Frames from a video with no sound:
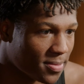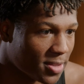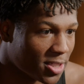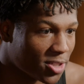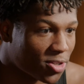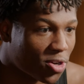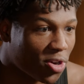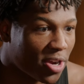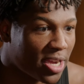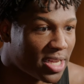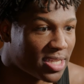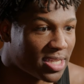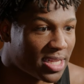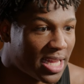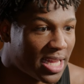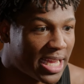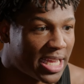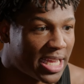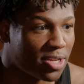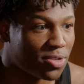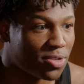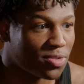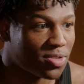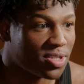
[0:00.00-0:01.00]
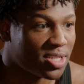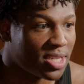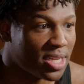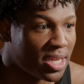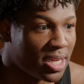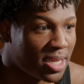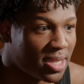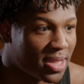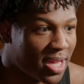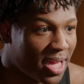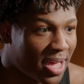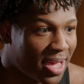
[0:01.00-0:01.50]
It's crazy. Like he'll
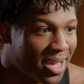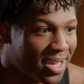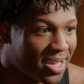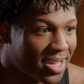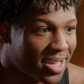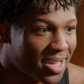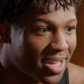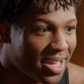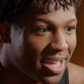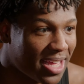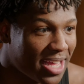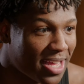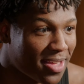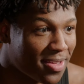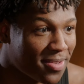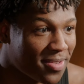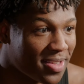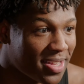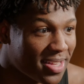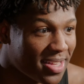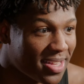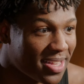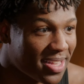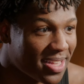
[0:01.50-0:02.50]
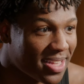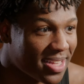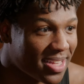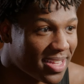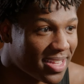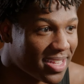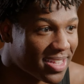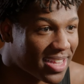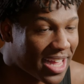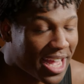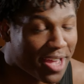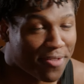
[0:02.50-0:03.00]
see like if he,
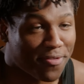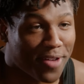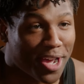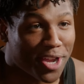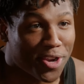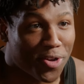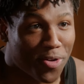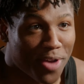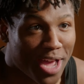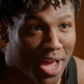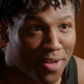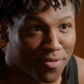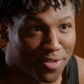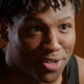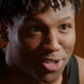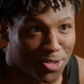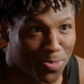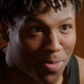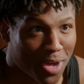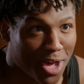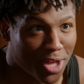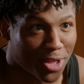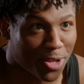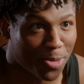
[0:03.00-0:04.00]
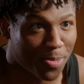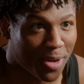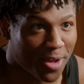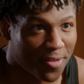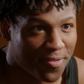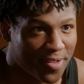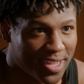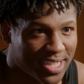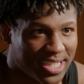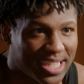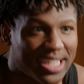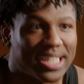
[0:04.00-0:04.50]
like if I don't have a smile on my
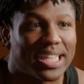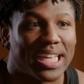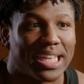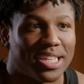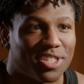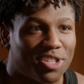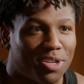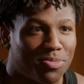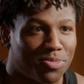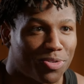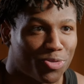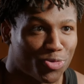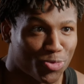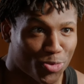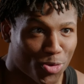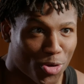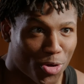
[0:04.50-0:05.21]
face, he thinks something's